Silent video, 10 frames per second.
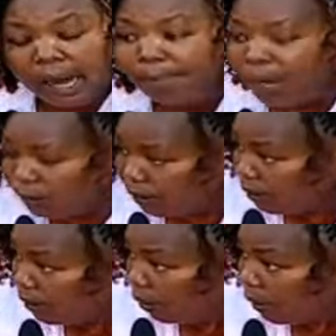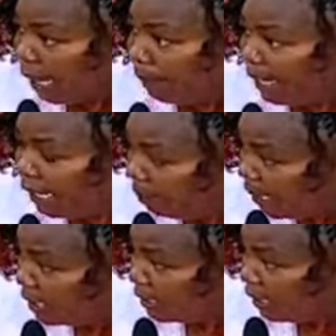amount on the
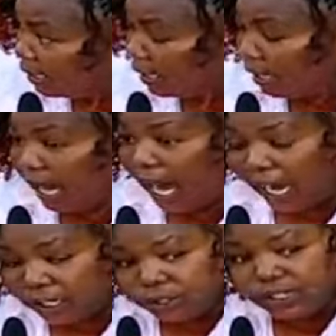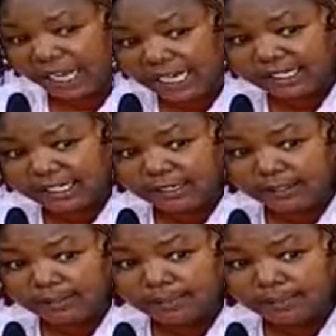pending bills across the country,